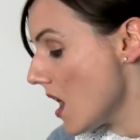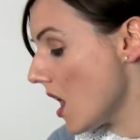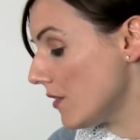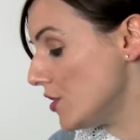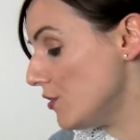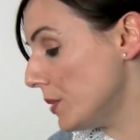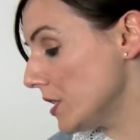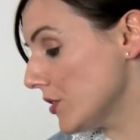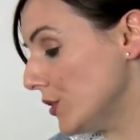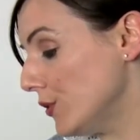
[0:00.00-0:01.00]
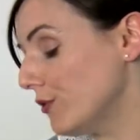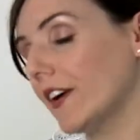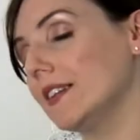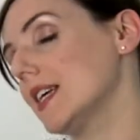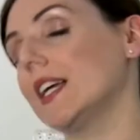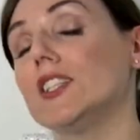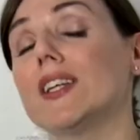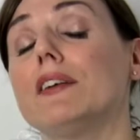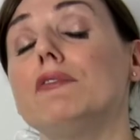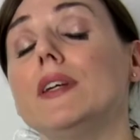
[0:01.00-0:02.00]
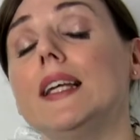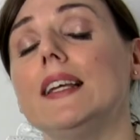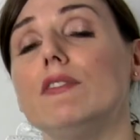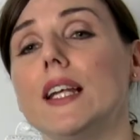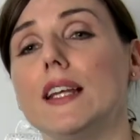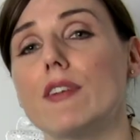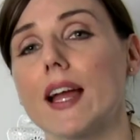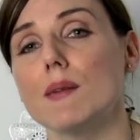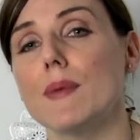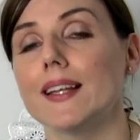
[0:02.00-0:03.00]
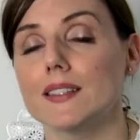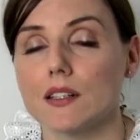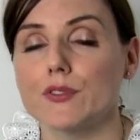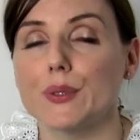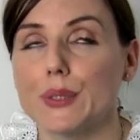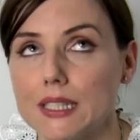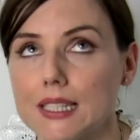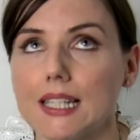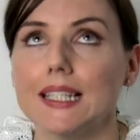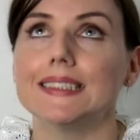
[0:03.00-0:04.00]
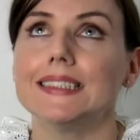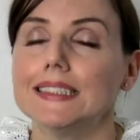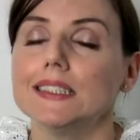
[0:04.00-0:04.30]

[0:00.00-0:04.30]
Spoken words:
After you've put on your foundation, I really, really recommend, after your concealer,